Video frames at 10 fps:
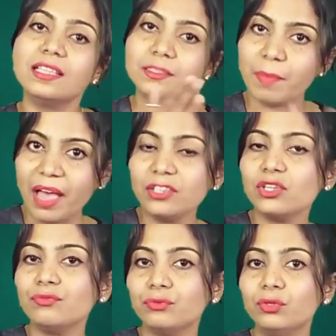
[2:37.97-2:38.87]
this
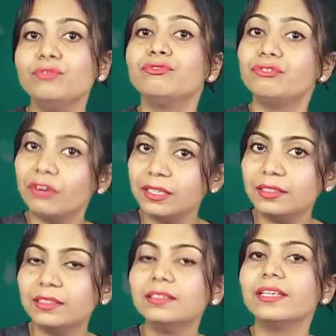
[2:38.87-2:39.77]
mashed food
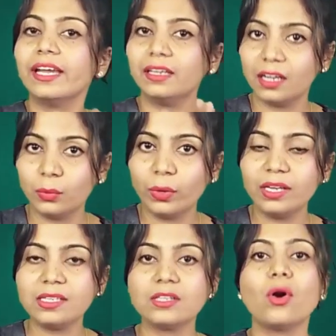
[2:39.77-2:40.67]
further get
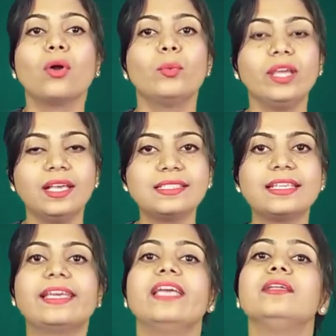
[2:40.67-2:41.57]
converted, or we can
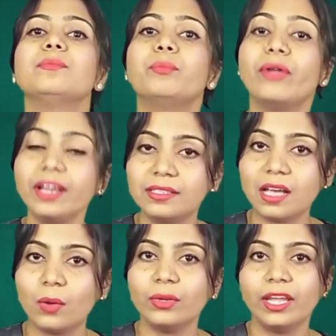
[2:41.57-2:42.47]
say get break
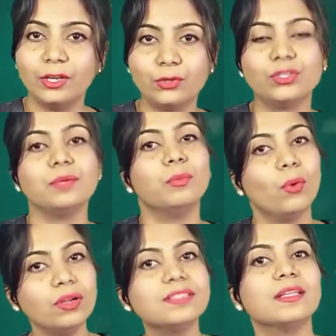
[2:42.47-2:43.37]
down into the
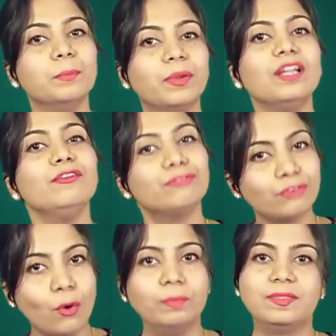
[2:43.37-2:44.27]
more simpler
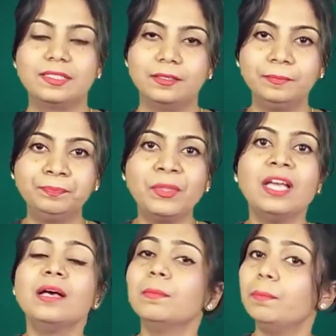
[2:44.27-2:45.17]
forms.
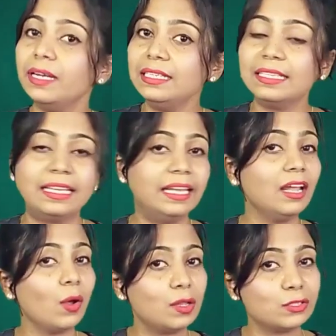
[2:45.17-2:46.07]
But
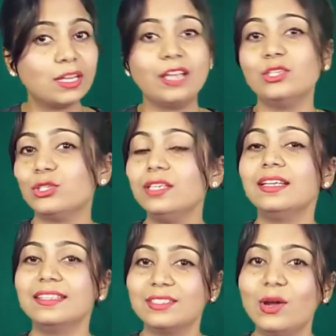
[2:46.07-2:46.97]
here also digestion
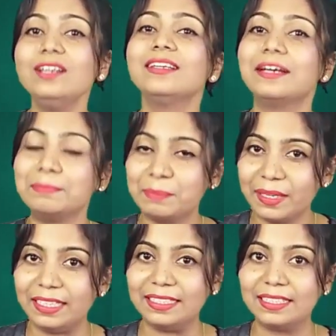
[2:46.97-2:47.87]
does not
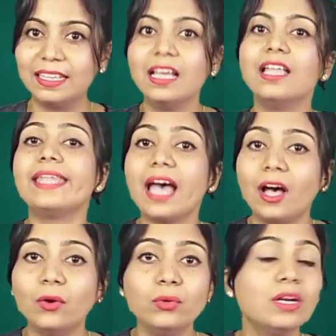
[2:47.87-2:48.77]
complete.
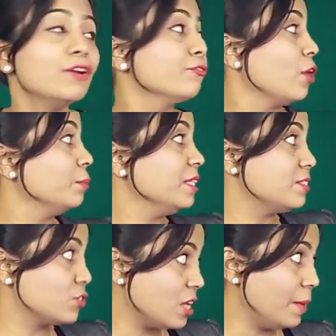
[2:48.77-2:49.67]
Now from
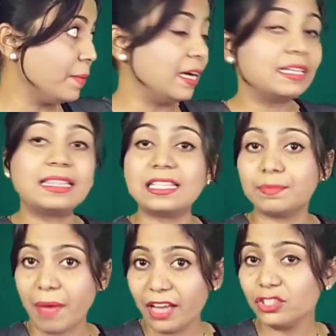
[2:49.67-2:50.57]
the stomach,
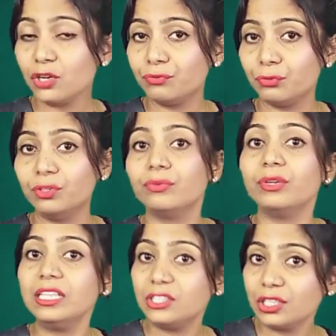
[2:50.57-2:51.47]
this mashed food
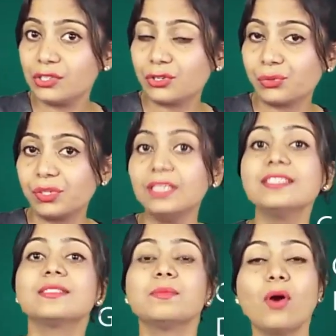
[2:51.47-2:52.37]
reaches to the
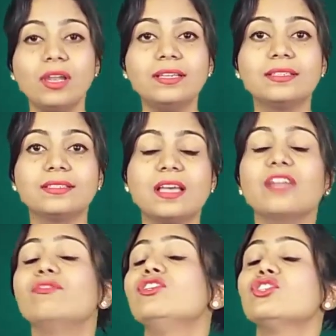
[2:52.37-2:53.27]
small
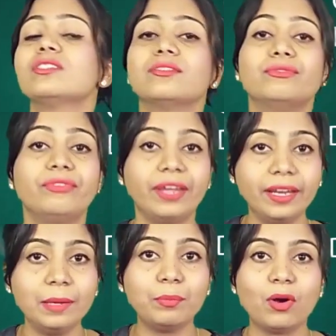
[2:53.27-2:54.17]
intestine, which is a
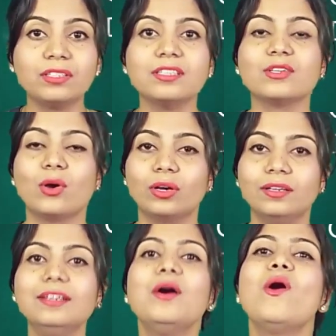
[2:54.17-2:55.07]
very important
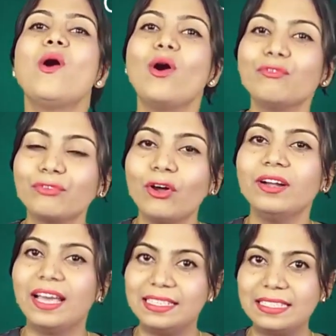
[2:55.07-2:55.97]
organ of
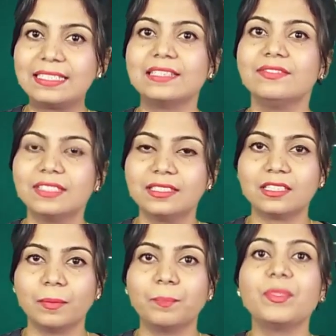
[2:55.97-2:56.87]
your digestive
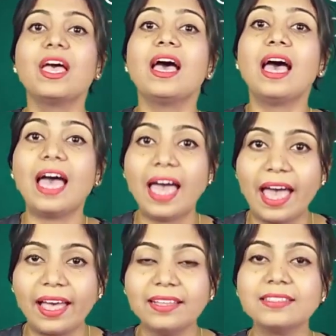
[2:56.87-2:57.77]
system,
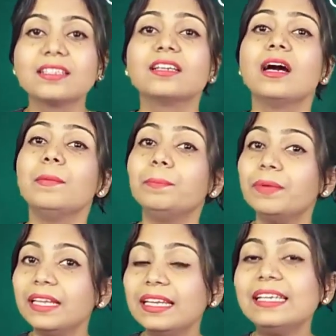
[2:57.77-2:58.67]
as
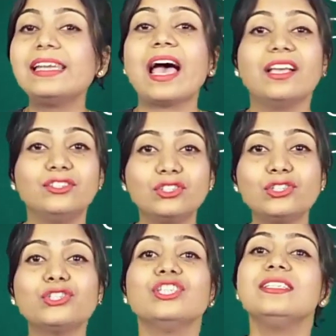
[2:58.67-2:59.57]
complete
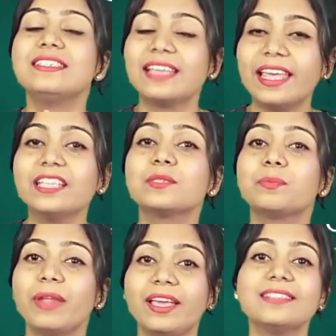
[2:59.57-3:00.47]
digestion takes
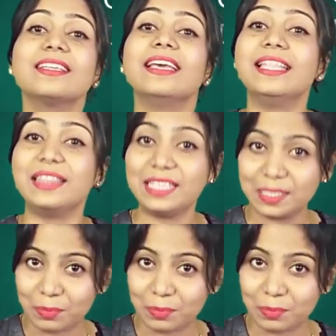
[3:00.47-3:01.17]
place in the